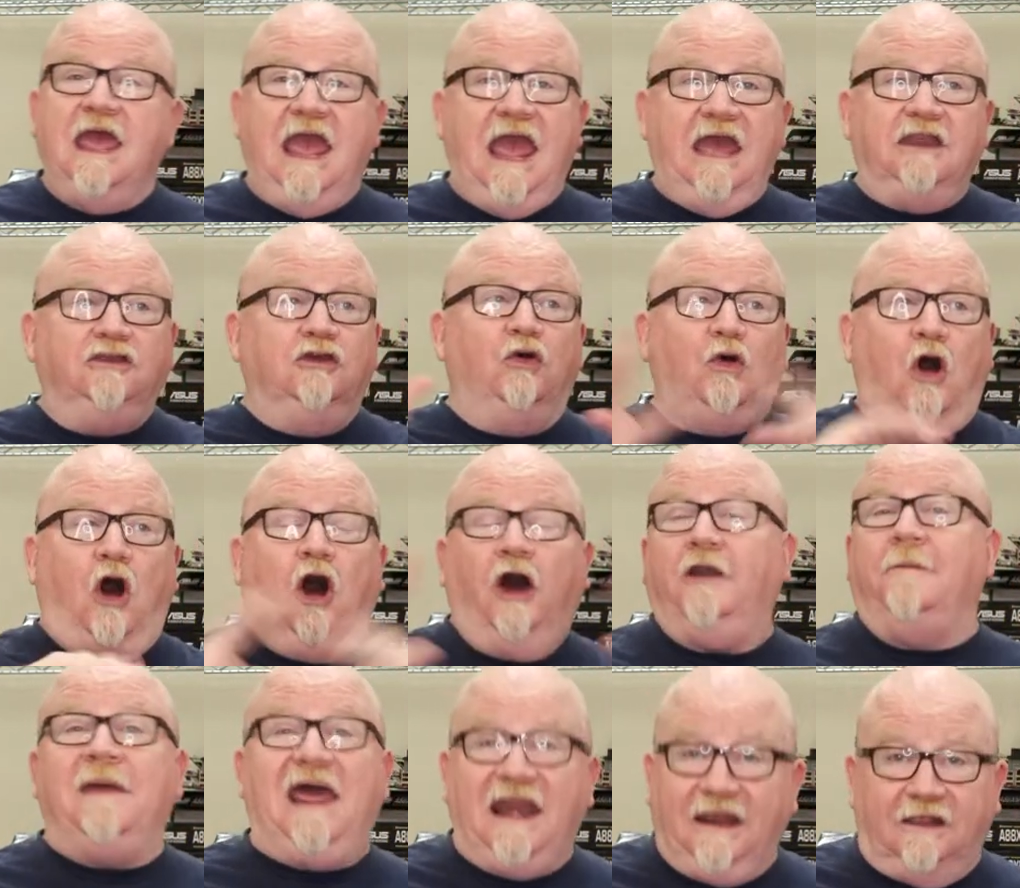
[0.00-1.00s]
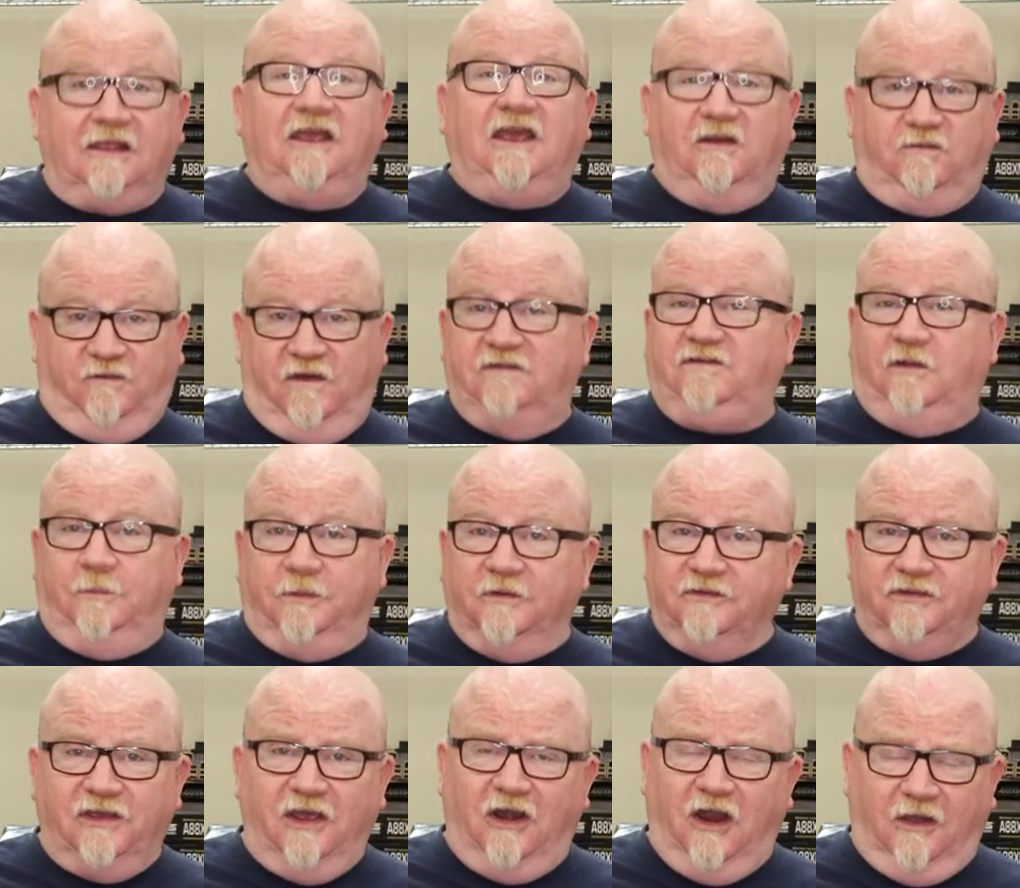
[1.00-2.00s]
And you'll automatically get
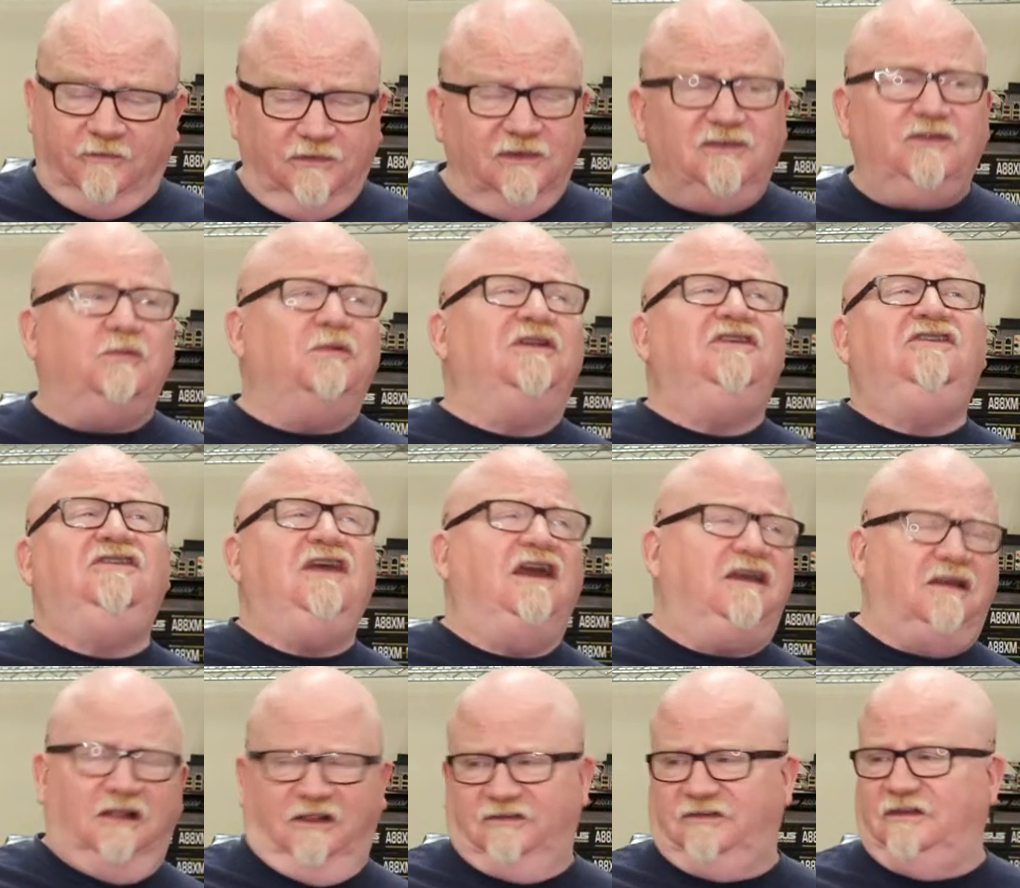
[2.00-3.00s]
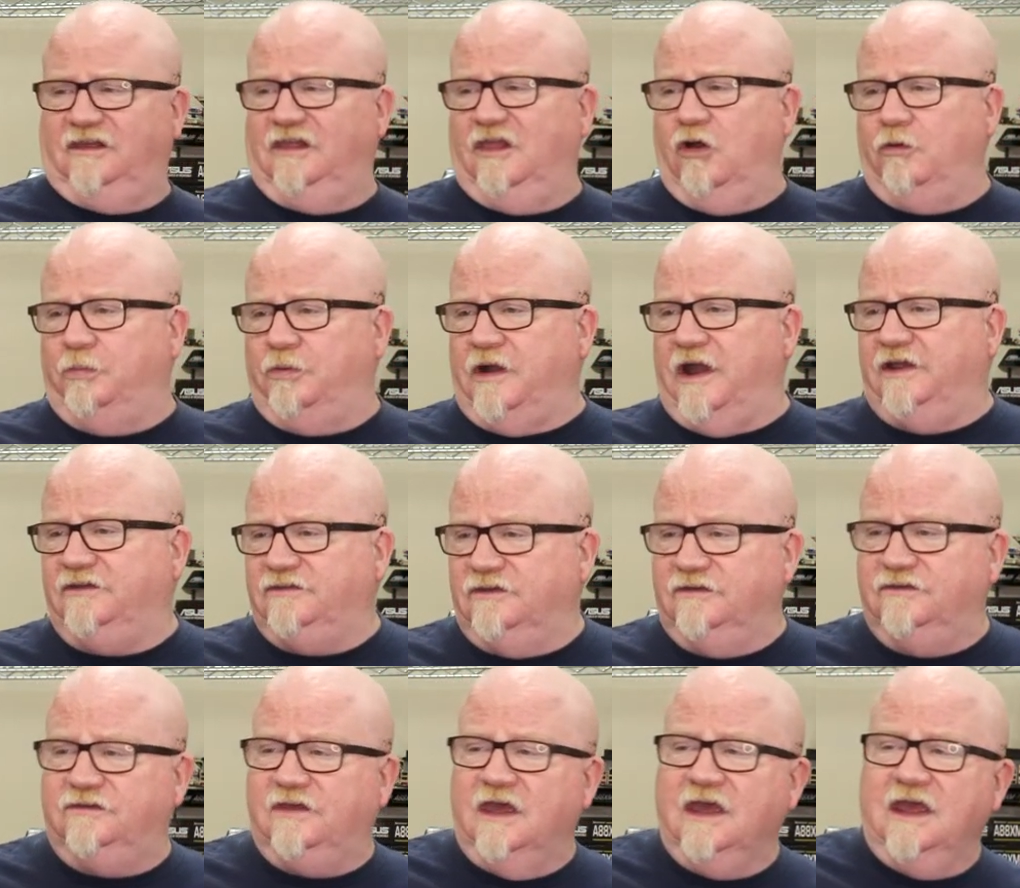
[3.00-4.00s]
50% off. So these are ridiculously low
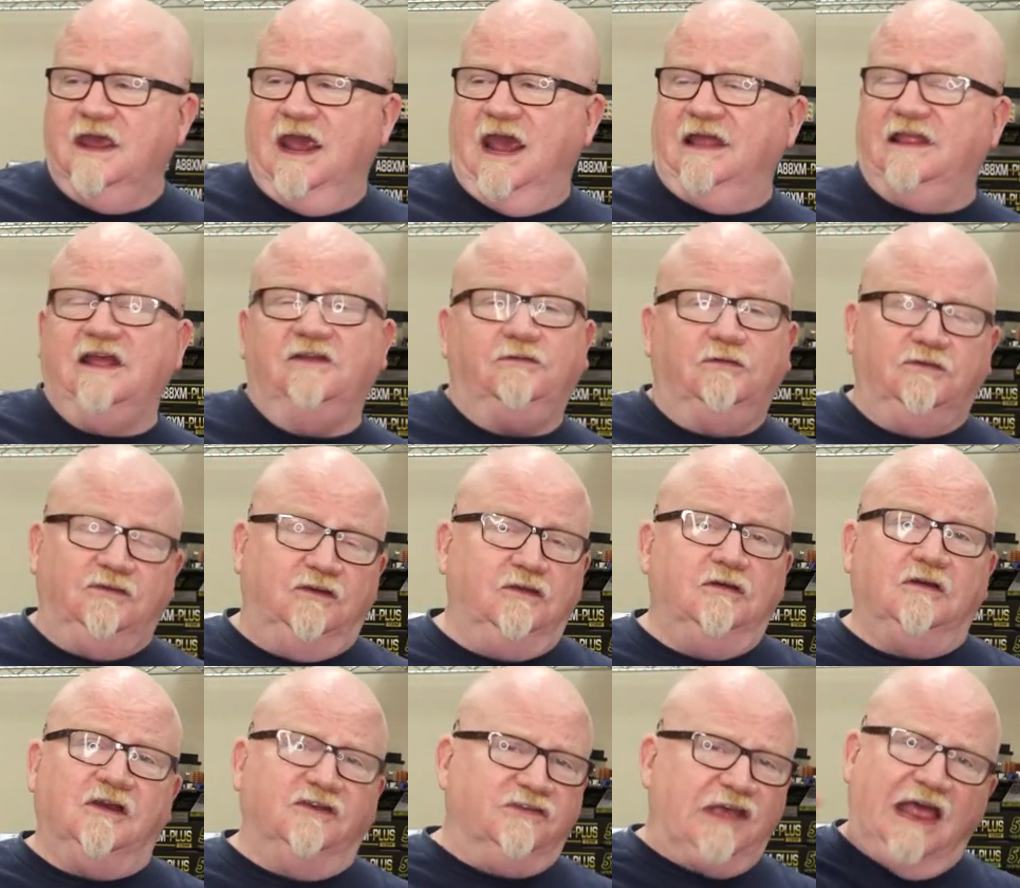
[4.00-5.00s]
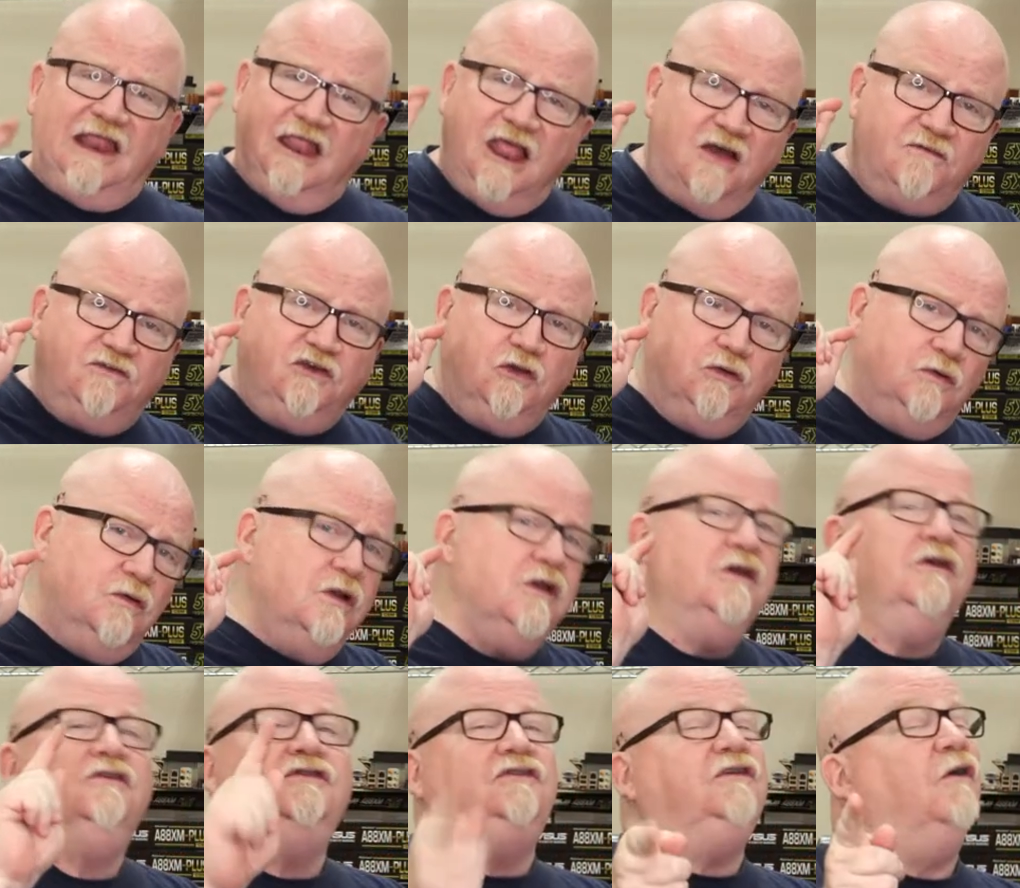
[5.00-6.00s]
prices, and that's what you do because I love you
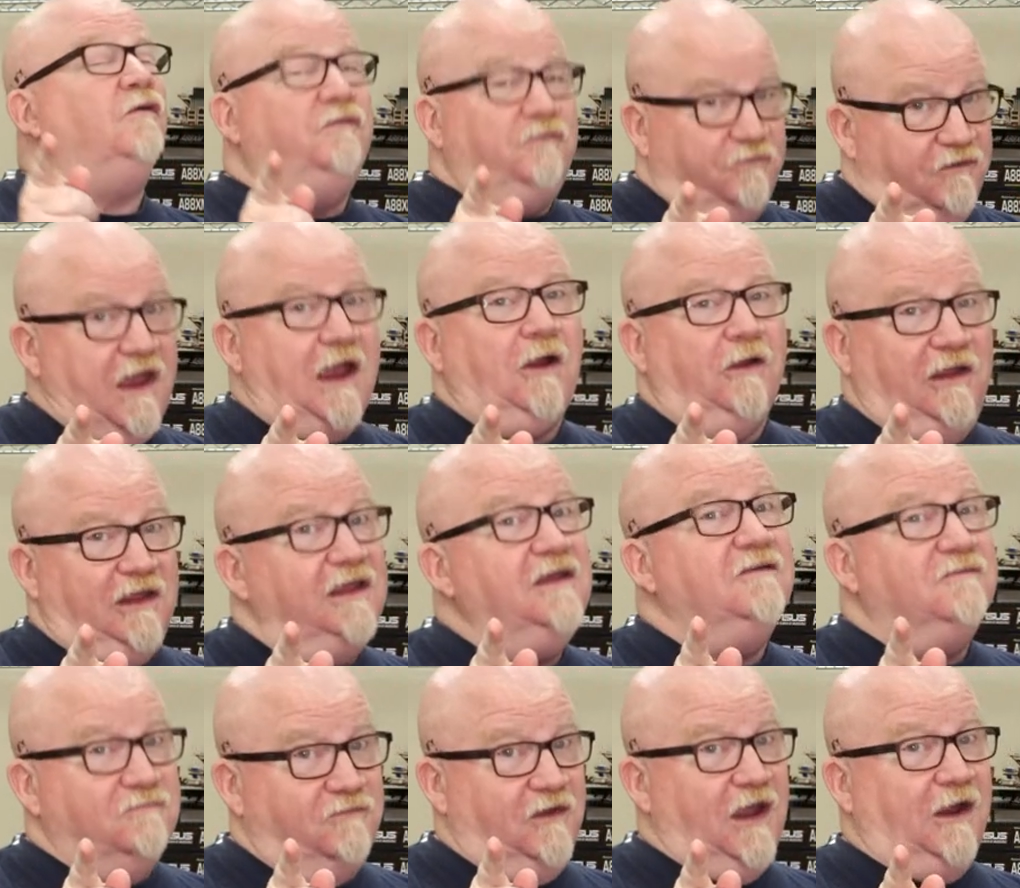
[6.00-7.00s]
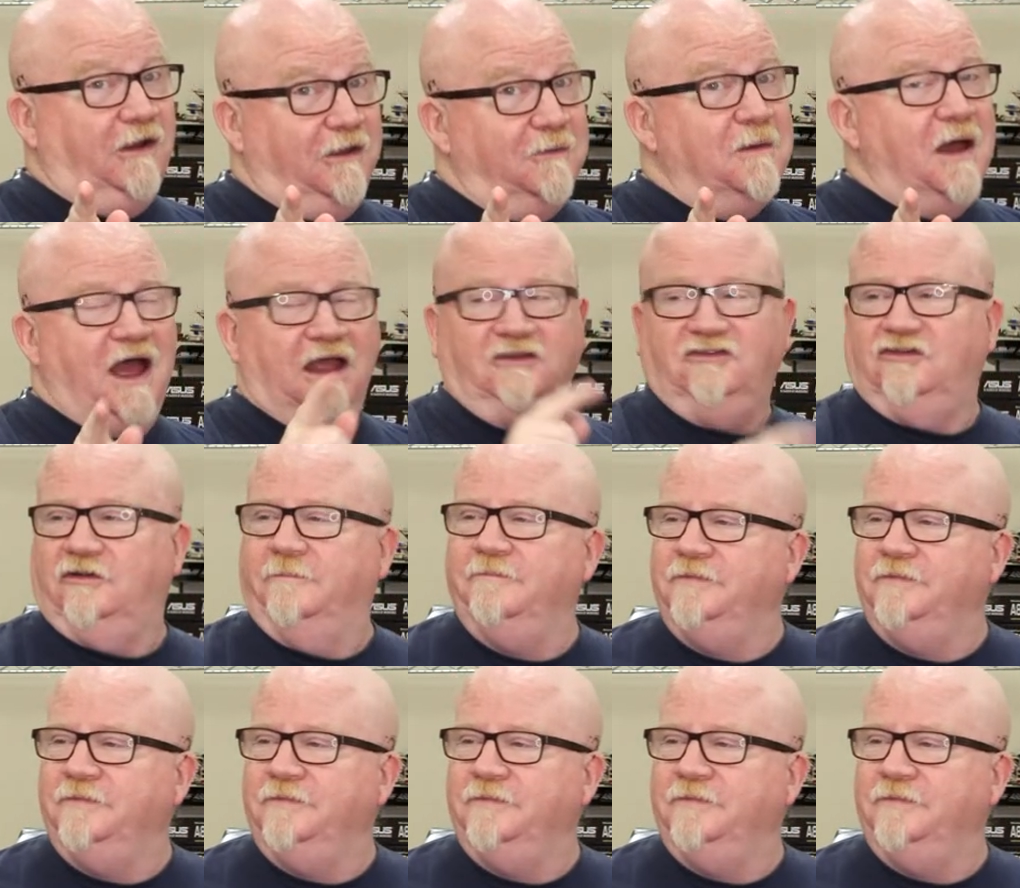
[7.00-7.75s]
so very, very much.